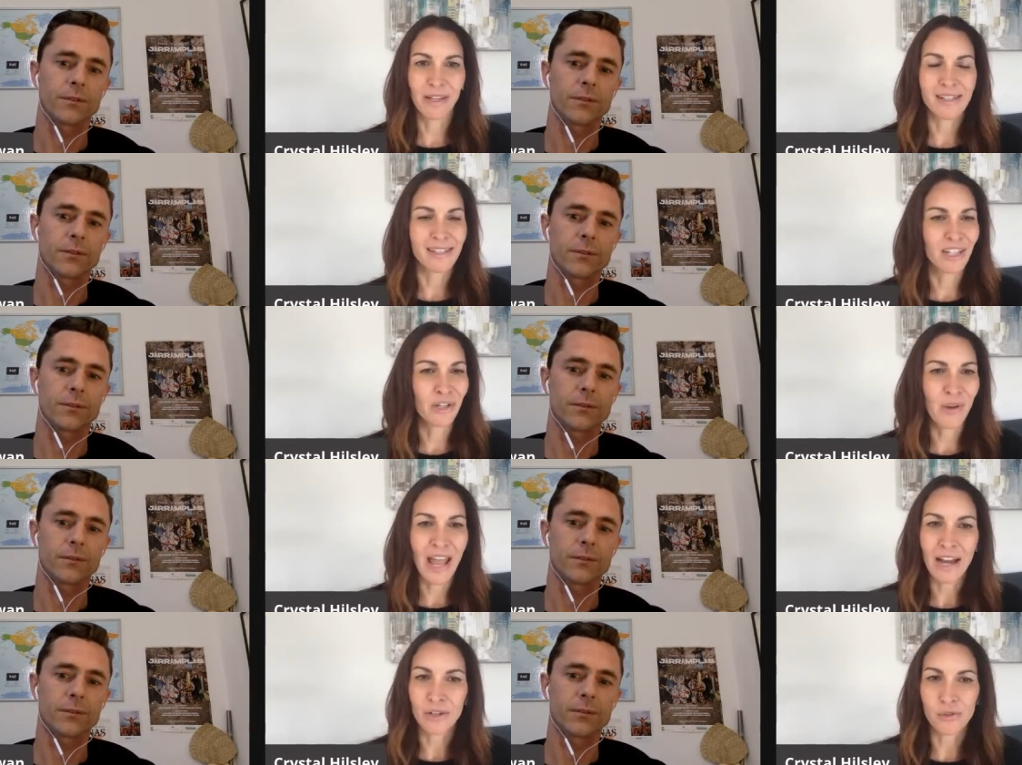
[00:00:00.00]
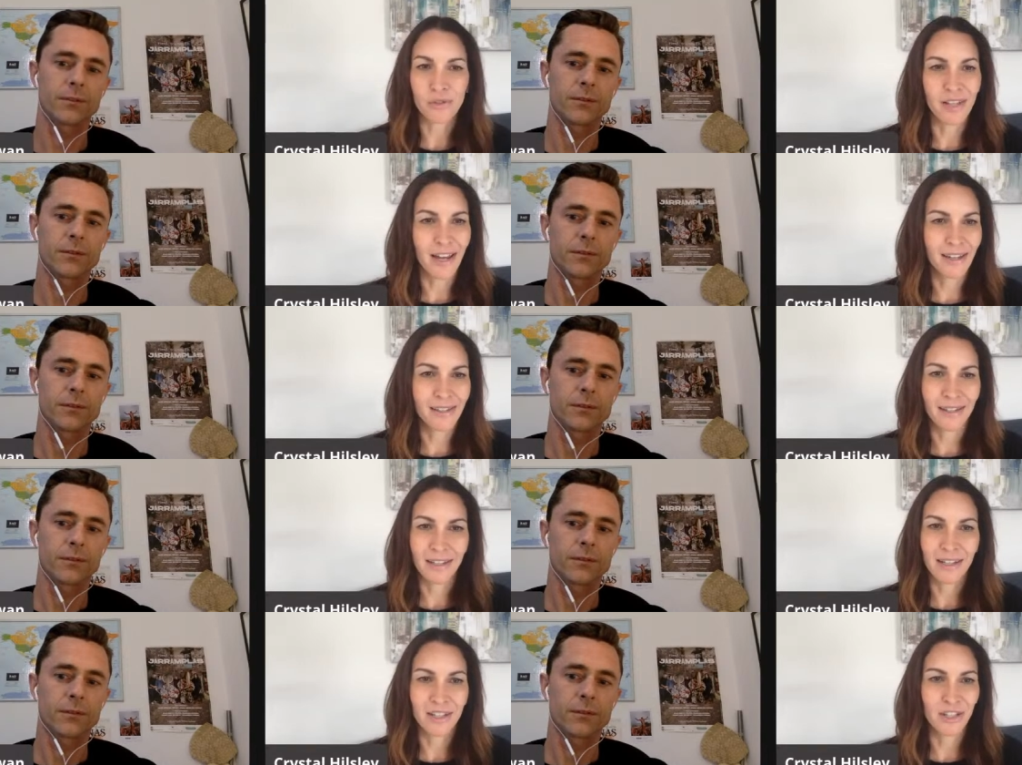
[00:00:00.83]
Speaker 1: continue to exercise
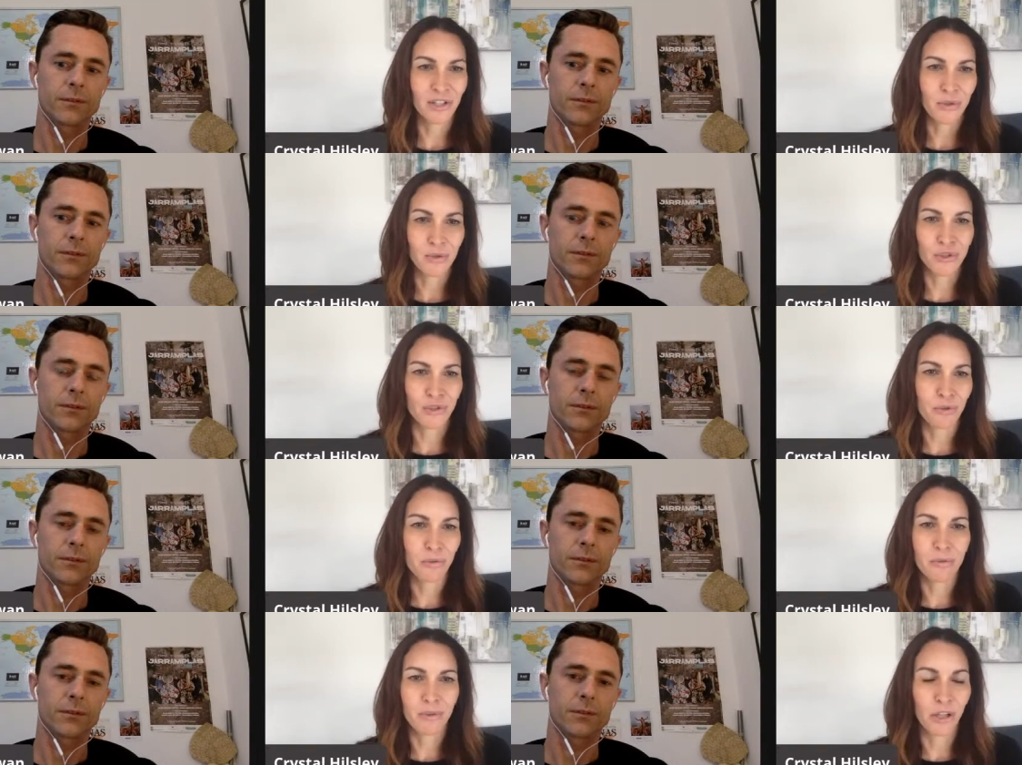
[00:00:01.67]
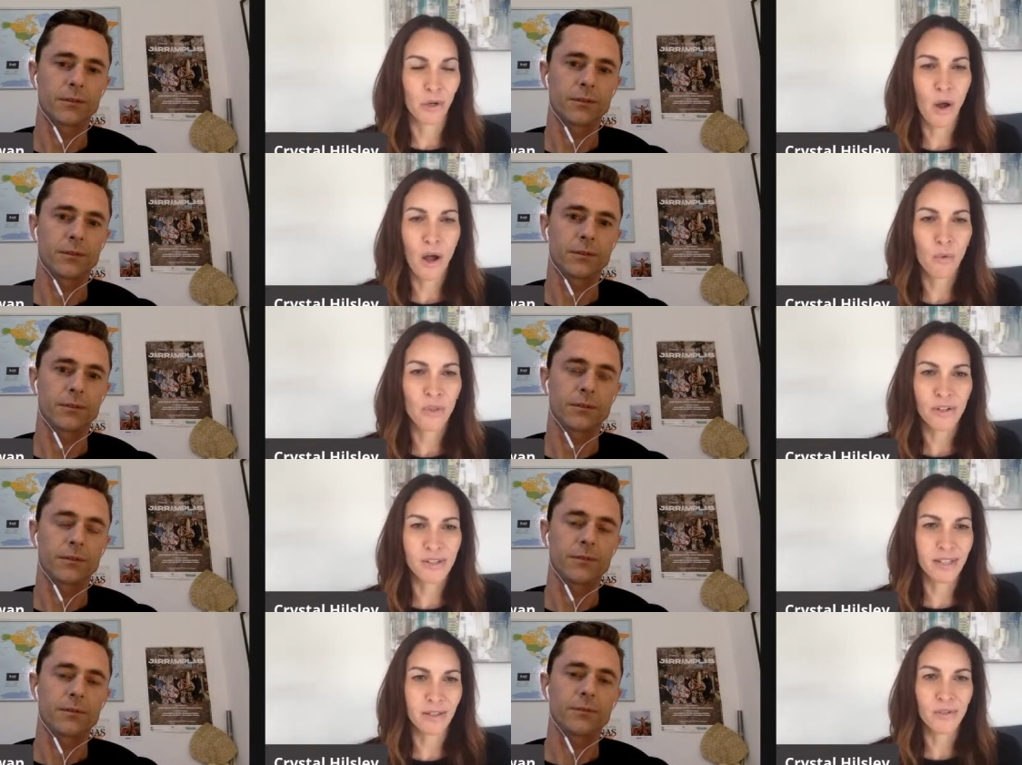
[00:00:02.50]
and continue to you know hone
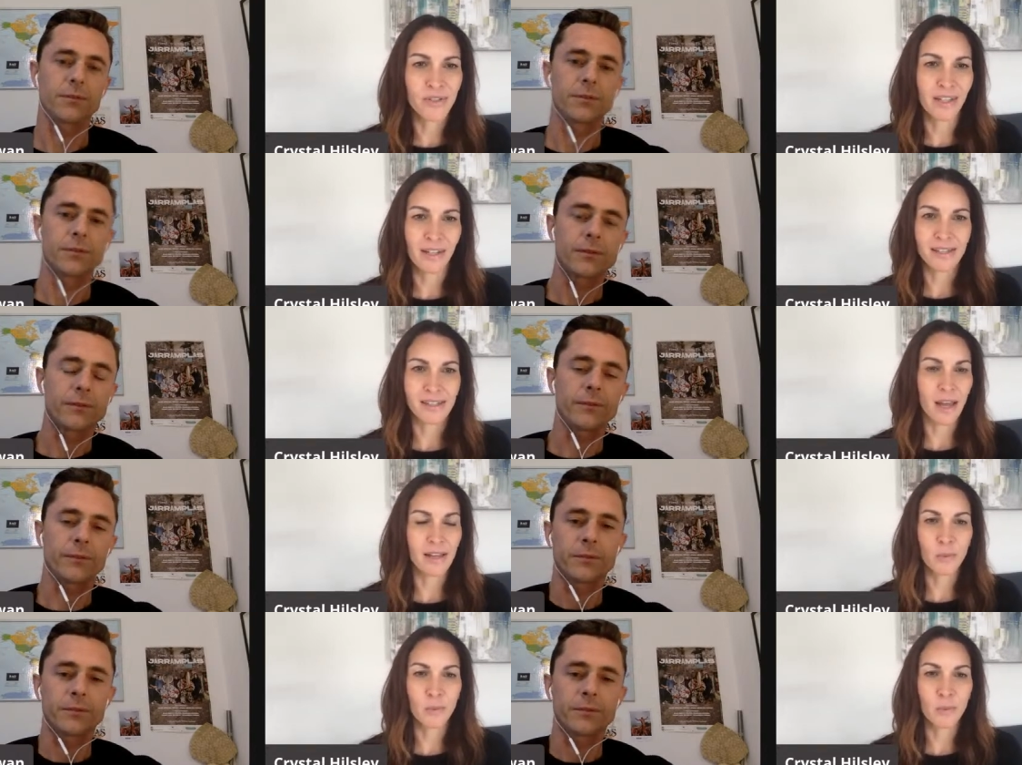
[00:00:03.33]
their skills in as,